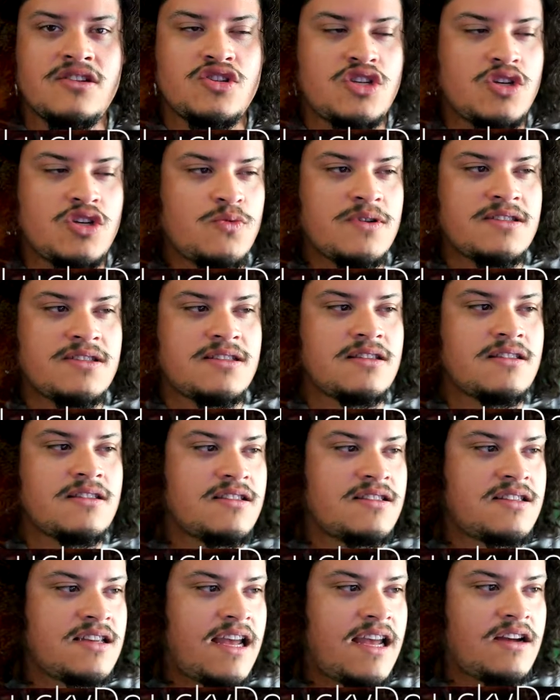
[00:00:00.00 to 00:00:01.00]

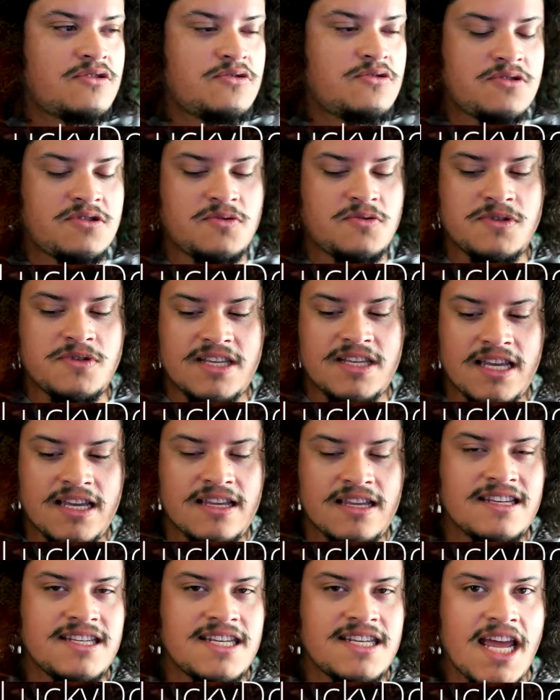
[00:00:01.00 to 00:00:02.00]
This actress was
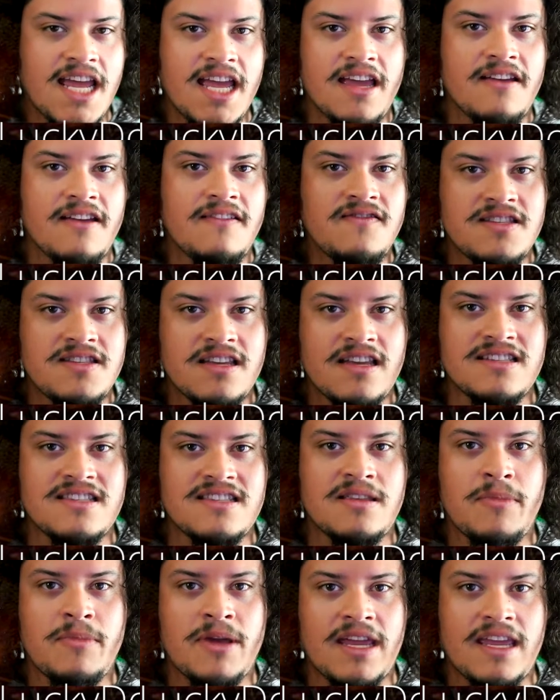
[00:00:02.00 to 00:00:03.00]
in Devs as
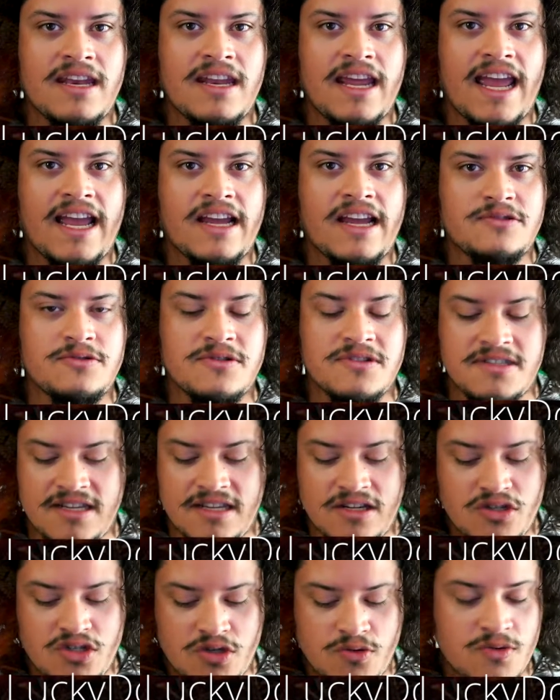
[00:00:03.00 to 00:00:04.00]
the main actress,
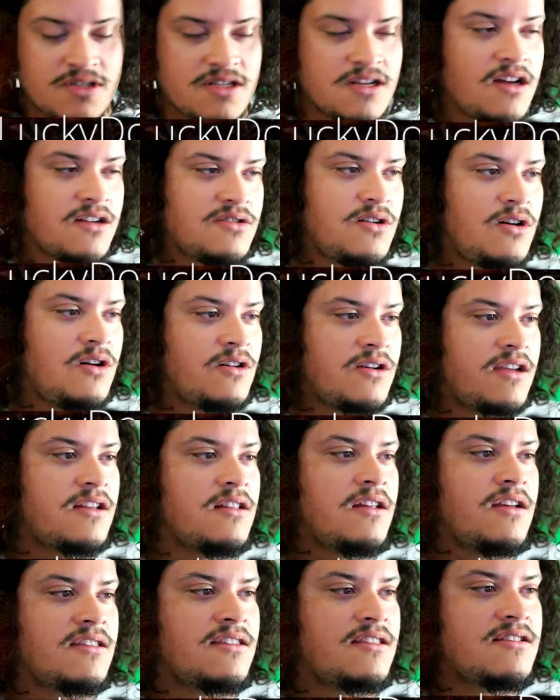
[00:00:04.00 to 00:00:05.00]
and she was not talking
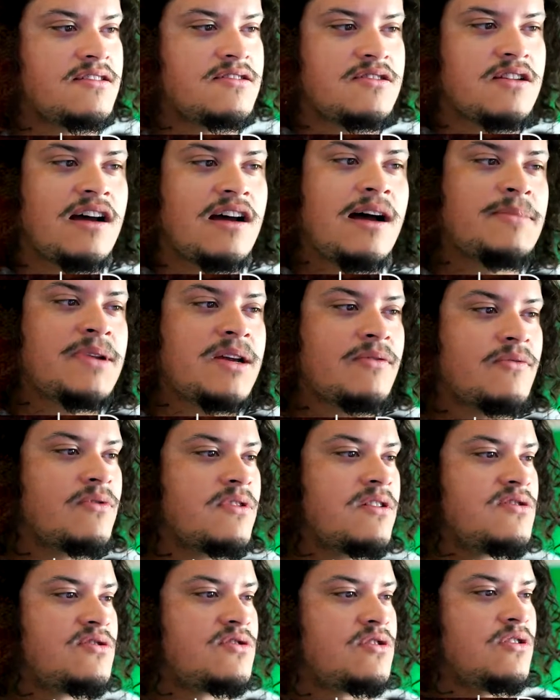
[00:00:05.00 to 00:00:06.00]
like this. So I'm not
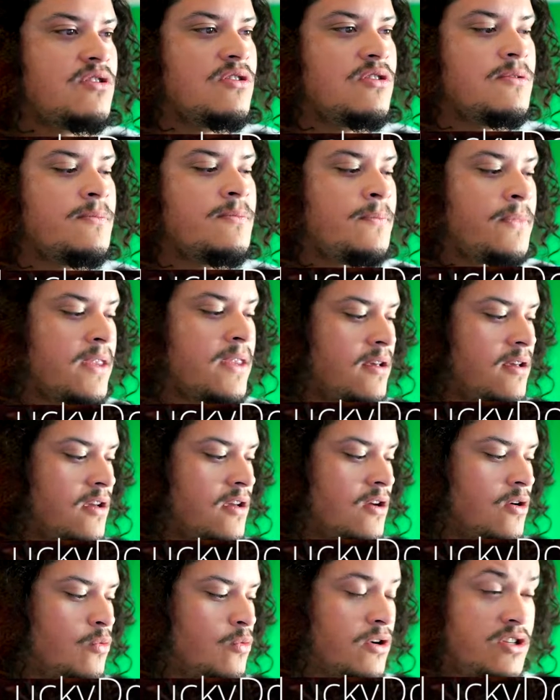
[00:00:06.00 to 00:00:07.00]
really sure
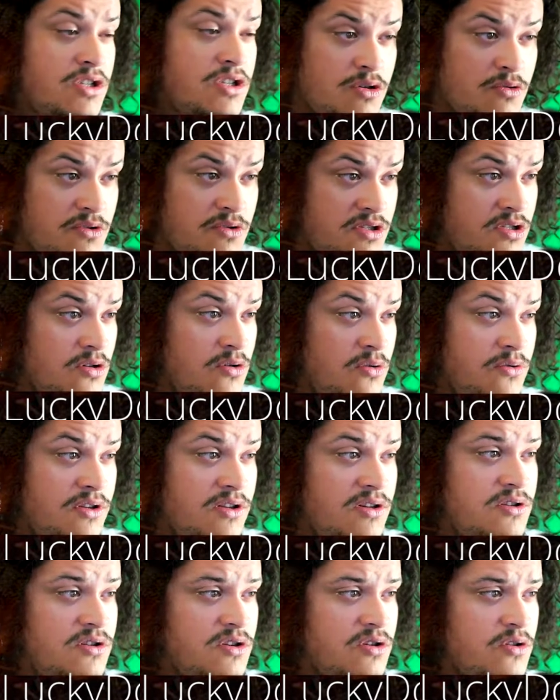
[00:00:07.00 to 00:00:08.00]
what she was told to
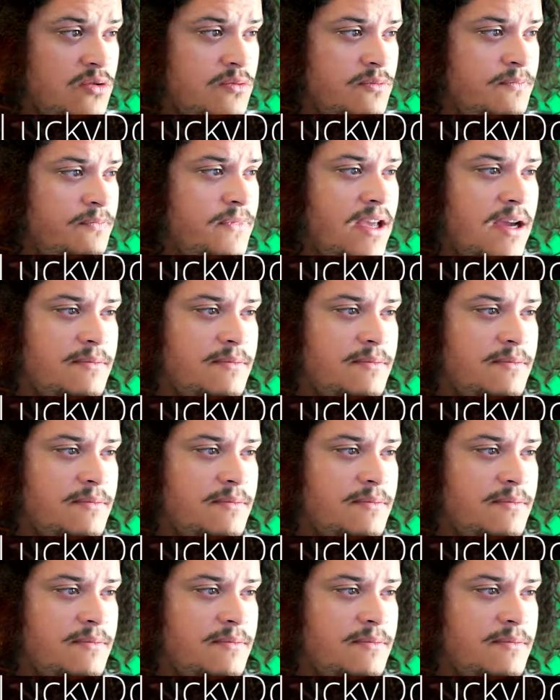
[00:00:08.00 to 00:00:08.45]
do.